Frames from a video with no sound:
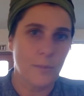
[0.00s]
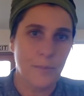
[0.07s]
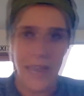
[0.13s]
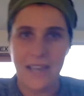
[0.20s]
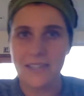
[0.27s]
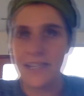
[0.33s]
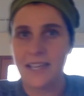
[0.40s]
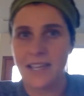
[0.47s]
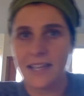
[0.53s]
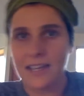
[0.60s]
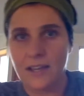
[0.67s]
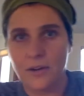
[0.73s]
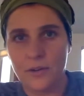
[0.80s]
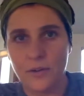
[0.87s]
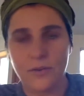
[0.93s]
you know,
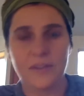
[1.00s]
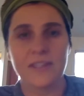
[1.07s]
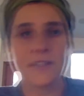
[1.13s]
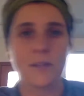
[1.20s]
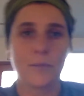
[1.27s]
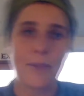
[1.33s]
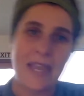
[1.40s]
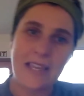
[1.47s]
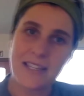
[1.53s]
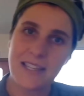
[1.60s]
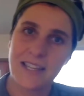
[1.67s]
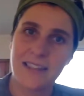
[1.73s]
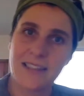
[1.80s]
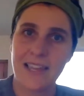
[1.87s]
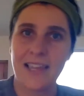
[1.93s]
painting, you know, you go to these little
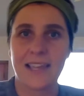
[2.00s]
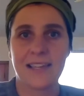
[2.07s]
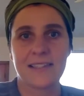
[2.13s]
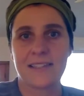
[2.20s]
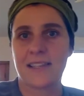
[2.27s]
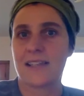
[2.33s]
painting things.